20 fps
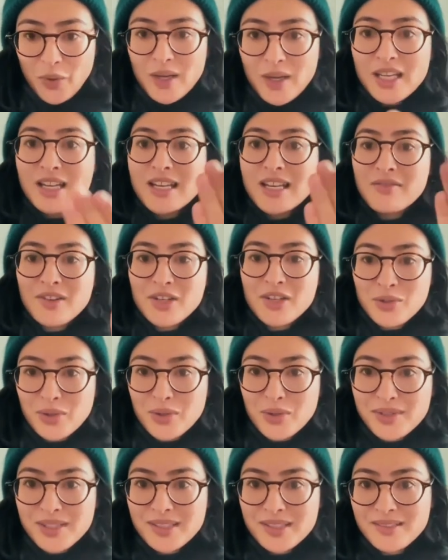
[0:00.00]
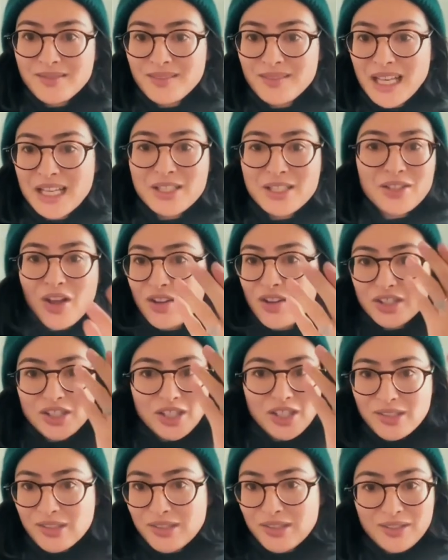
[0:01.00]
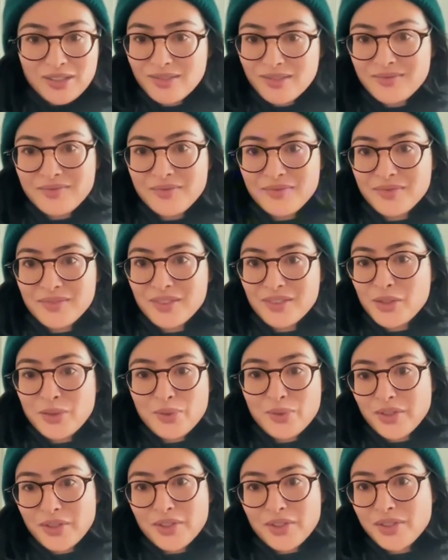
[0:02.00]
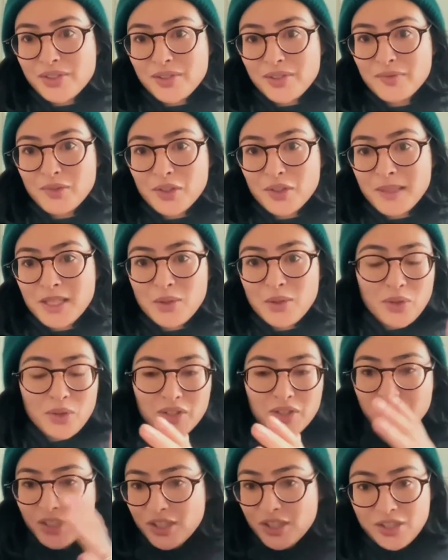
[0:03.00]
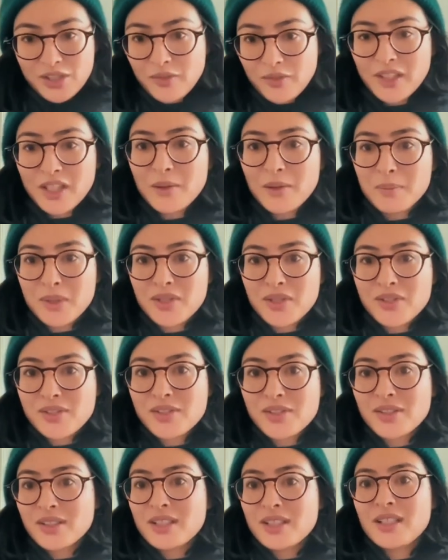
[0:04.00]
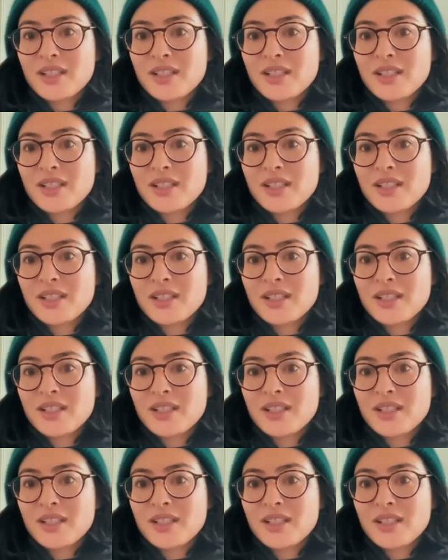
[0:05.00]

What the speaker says: individuals. It's not just users for me, or just developers.